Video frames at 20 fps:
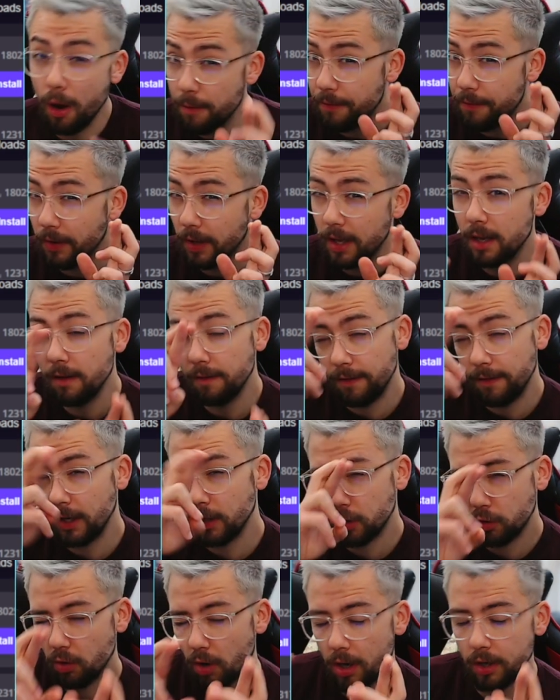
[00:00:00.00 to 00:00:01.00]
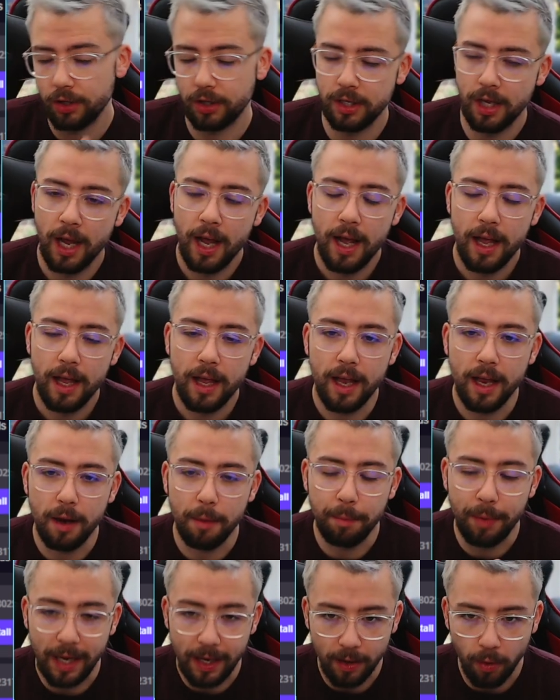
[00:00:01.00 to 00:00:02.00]
Hopefully, fingers crossed,
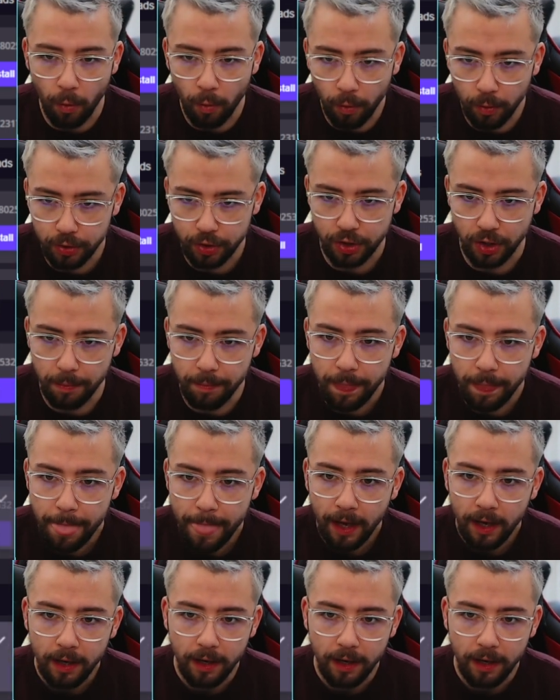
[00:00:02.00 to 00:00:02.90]
it'd be awesome.